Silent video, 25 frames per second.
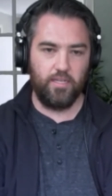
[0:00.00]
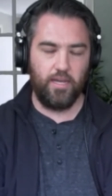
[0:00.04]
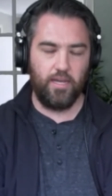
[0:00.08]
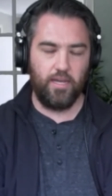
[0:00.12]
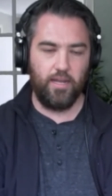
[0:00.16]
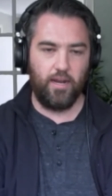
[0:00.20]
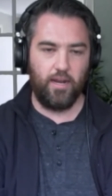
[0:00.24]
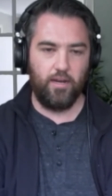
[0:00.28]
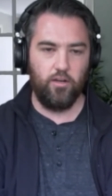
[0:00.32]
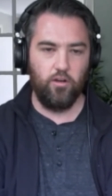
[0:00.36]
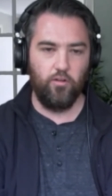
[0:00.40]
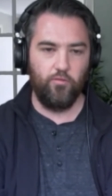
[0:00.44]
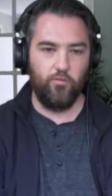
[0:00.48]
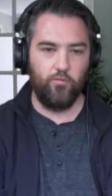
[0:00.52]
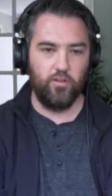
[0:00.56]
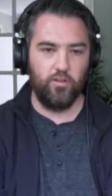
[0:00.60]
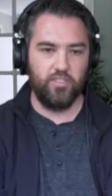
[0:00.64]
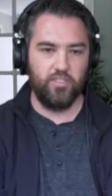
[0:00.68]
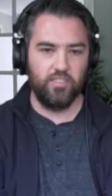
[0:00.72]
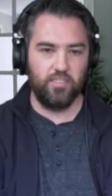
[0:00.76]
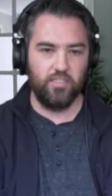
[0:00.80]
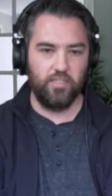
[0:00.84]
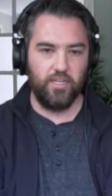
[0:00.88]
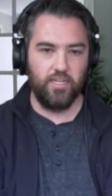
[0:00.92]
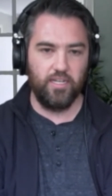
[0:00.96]
that. I know, for
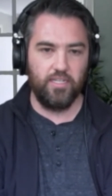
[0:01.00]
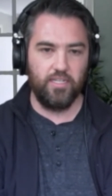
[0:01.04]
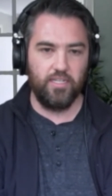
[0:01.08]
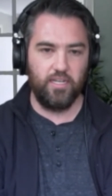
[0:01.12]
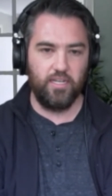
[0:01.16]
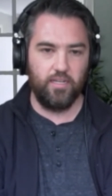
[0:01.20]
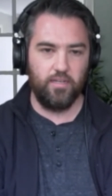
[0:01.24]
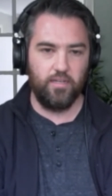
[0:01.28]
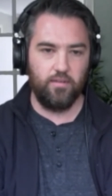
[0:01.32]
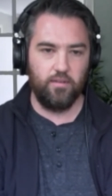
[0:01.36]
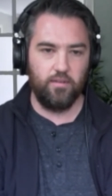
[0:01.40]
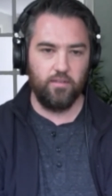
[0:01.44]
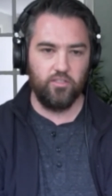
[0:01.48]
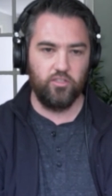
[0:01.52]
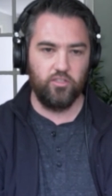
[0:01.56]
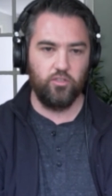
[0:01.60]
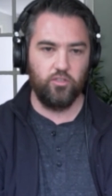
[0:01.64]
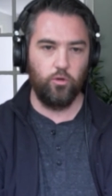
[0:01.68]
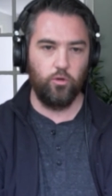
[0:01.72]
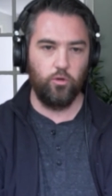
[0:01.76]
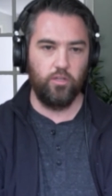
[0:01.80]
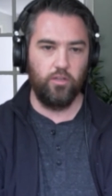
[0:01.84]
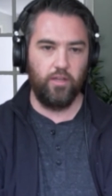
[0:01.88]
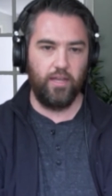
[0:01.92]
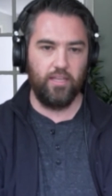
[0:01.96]
instance, LinkedIn a
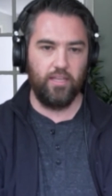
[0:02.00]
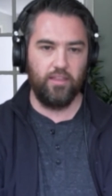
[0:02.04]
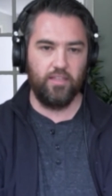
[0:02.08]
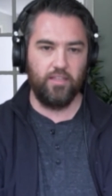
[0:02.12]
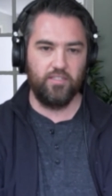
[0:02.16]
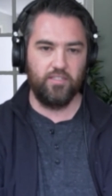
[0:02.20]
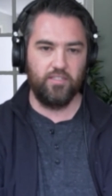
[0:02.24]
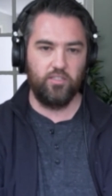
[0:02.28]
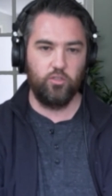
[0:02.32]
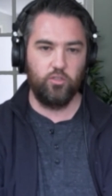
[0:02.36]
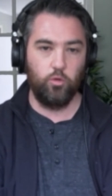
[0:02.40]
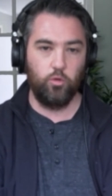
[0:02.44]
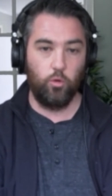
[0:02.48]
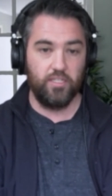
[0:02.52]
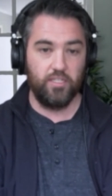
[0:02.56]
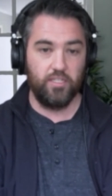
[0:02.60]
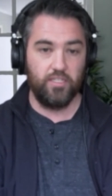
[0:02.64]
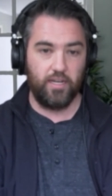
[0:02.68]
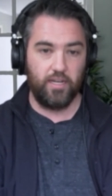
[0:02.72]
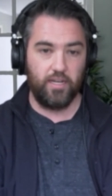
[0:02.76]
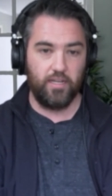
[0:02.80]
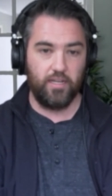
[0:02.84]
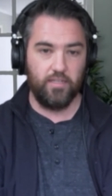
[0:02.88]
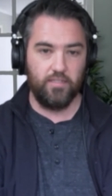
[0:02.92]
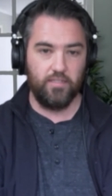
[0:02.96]
story length is 20
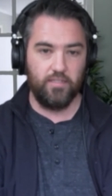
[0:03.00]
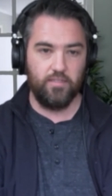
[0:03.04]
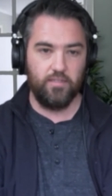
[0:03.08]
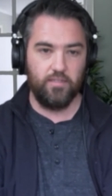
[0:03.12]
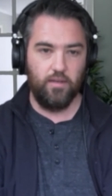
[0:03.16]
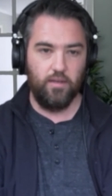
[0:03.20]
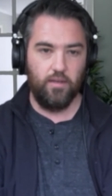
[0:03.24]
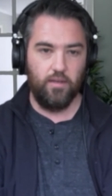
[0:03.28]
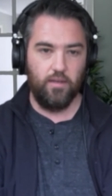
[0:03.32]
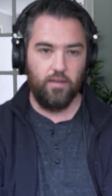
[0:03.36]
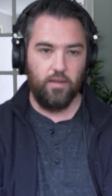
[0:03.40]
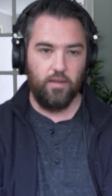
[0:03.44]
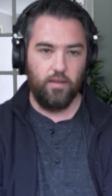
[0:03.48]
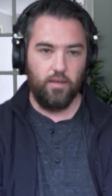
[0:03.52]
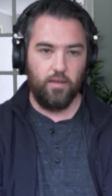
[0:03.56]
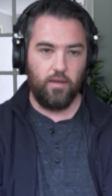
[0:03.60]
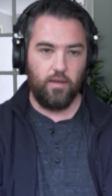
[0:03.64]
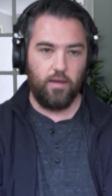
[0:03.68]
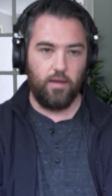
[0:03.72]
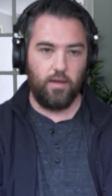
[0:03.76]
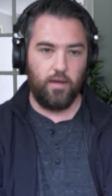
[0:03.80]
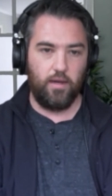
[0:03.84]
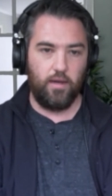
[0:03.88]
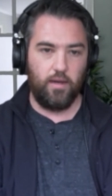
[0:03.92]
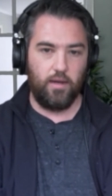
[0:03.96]
seconds.
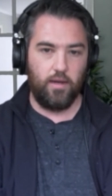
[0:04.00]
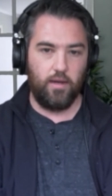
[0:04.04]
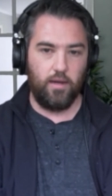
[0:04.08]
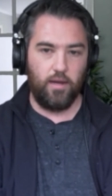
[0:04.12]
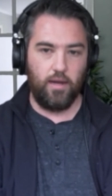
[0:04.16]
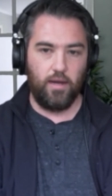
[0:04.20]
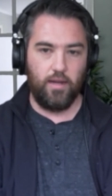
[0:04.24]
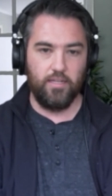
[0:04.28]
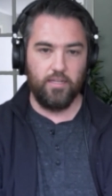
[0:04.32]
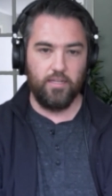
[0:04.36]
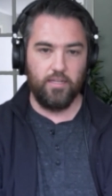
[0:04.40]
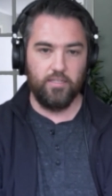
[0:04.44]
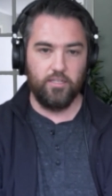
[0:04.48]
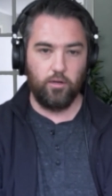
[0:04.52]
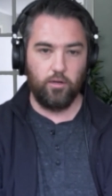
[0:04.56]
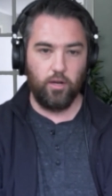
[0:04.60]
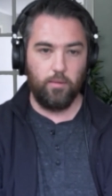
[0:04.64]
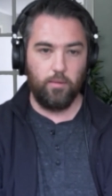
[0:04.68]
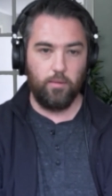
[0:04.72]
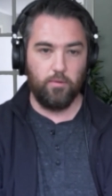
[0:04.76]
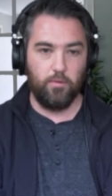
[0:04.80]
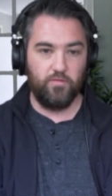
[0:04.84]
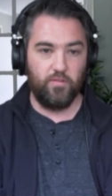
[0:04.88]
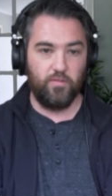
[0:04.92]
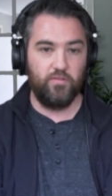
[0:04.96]
Uh, on Instagram,
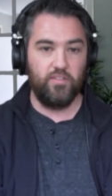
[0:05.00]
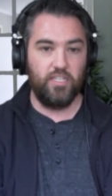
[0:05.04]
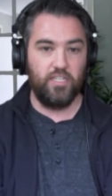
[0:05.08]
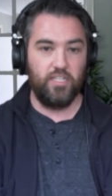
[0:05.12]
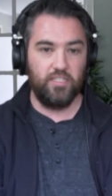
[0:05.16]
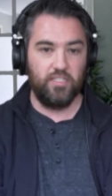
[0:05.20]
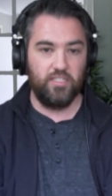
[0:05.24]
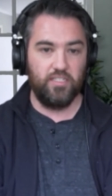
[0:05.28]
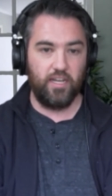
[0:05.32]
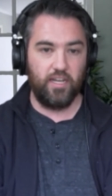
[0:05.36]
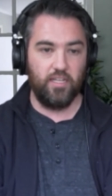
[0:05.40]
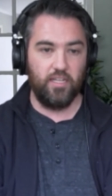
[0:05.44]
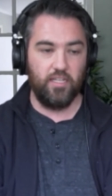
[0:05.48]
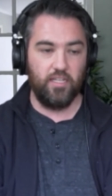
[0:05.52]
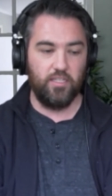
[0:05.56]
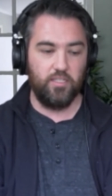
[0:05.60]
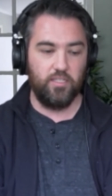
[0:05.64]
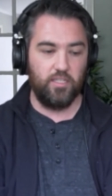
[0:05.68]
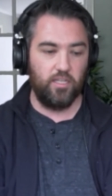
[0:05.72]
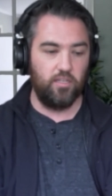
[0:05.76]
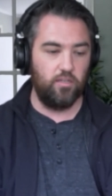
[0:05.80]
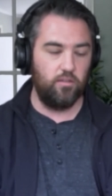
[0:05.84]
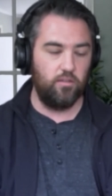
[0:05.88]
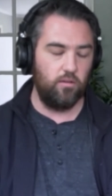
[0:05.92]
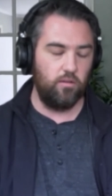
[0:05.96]
it's 15 seconds,
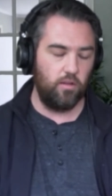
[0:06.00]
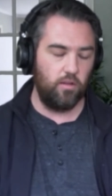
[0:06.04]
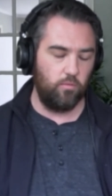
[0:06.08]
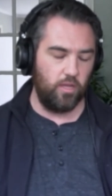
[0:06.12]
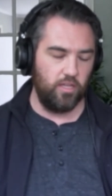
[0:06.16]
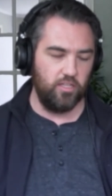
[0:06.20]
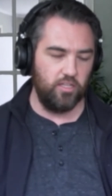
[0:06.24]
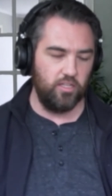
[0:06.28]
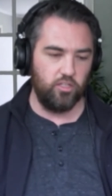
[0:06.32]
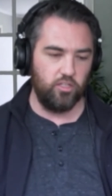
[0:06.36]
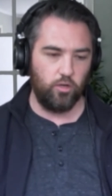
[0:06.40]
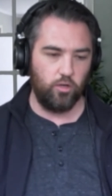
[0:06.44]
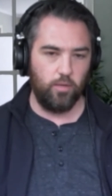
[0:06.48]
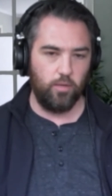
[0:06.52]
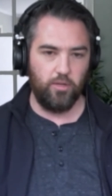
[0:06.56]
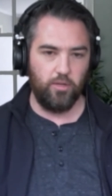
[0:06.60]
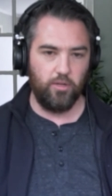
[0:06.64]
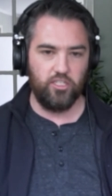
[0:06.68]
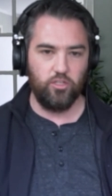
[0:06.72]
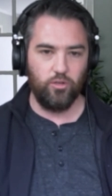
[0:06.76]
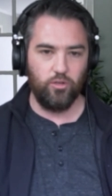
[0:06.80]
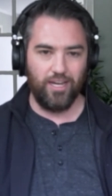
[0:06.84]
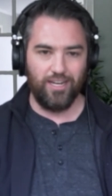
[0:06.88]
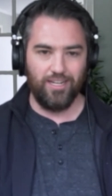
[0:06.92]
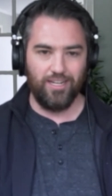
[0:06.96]
and Instagram lets
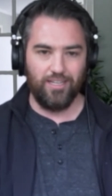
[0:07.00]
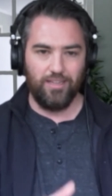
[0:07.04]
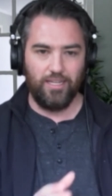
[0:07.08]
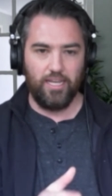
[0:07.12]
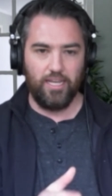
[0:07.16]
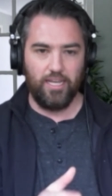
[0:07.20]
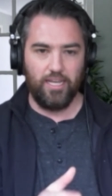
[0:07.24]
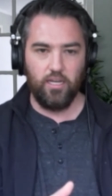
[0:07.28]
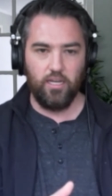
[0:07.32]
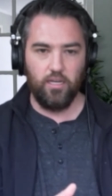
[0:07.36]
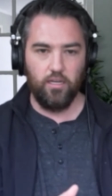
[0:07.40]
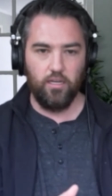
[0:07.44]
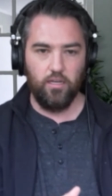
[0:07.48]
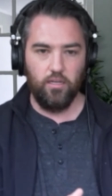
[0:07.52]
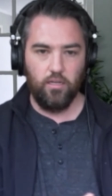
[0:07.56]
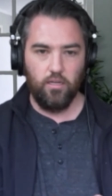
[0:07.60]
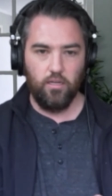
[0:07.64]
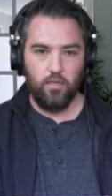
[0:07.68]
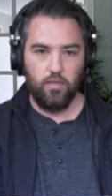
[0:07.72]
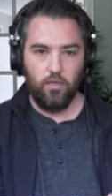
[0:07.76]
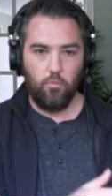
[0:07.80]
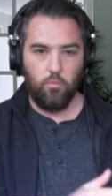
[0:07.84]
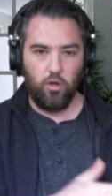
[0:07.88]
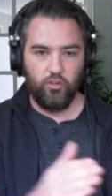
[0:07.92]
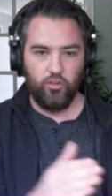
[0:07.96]
you kind of link
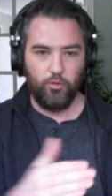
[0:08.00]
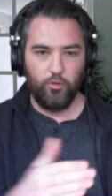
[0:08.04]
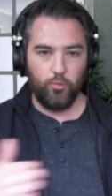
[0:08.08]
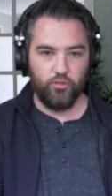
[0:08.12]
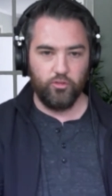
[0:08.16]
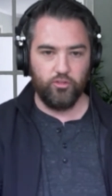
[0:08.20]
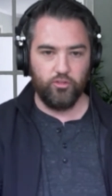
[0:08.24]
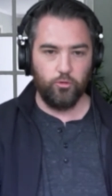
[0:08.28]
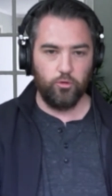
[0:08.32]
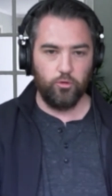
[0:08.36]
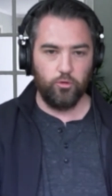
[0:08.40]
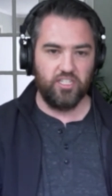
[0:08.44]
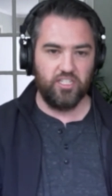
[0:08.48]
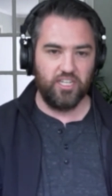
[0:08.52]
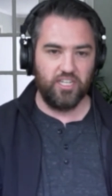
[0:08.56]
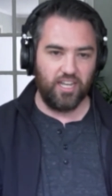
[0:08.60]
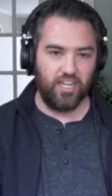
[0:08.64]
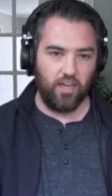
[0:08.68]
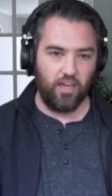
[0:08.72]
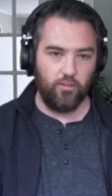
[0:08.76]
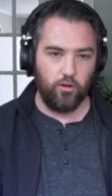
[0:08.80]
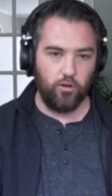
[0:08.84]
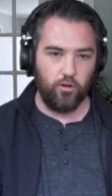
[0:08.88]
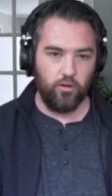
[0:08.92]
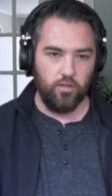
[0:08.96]
multiple stories
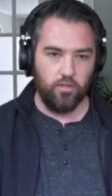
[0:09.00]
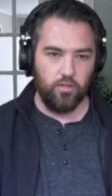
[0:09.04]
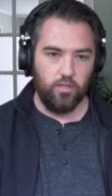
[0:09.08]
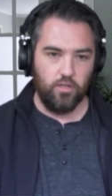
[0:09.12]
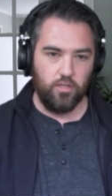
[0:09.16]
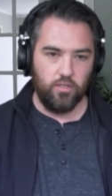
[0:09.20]
together.